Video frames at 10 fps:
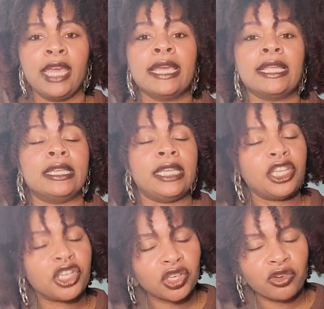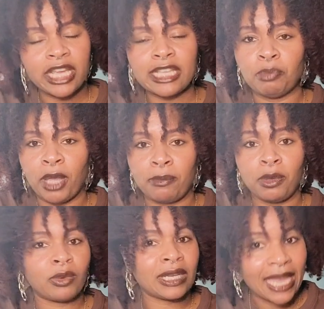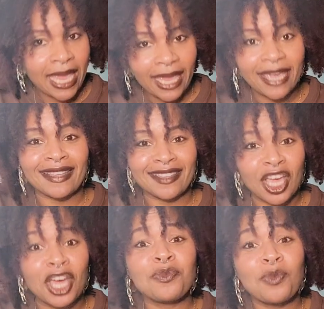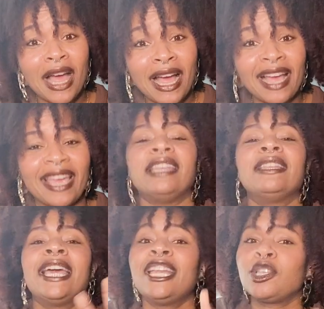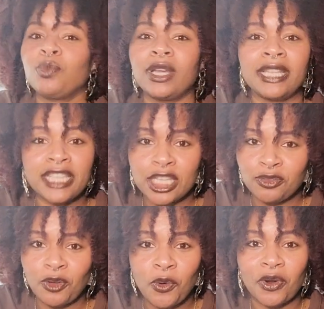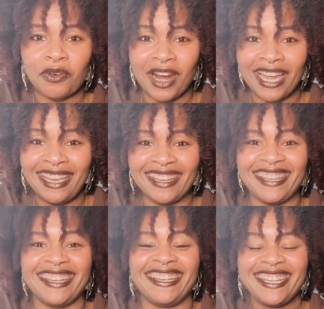De-stress, baby, relax, unwind. That is what this is for, right?